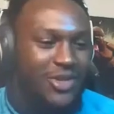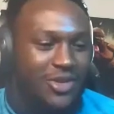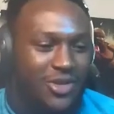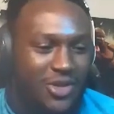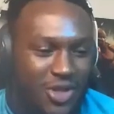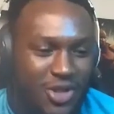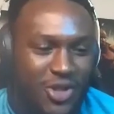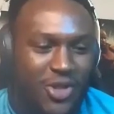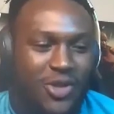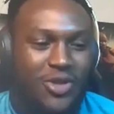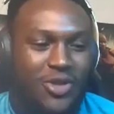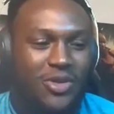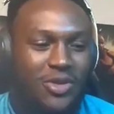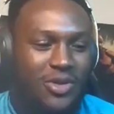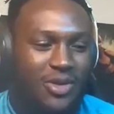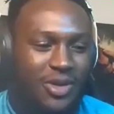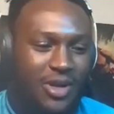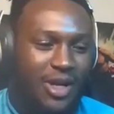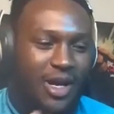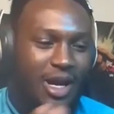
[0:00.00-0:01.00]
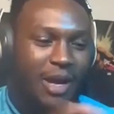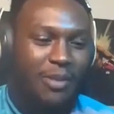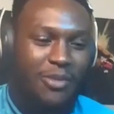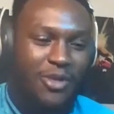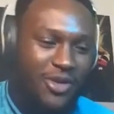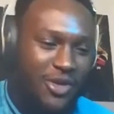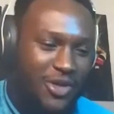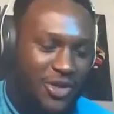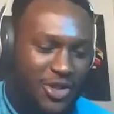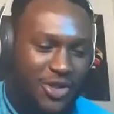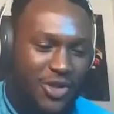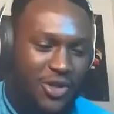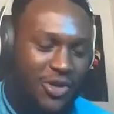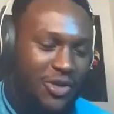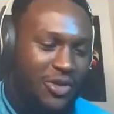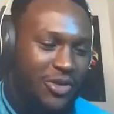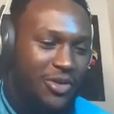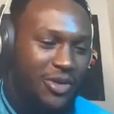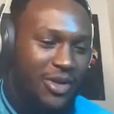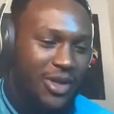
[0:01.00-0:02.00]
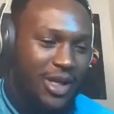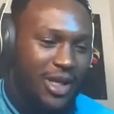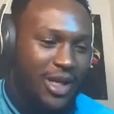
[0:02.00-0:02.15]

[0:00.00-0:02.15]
on the show. I'm on the show.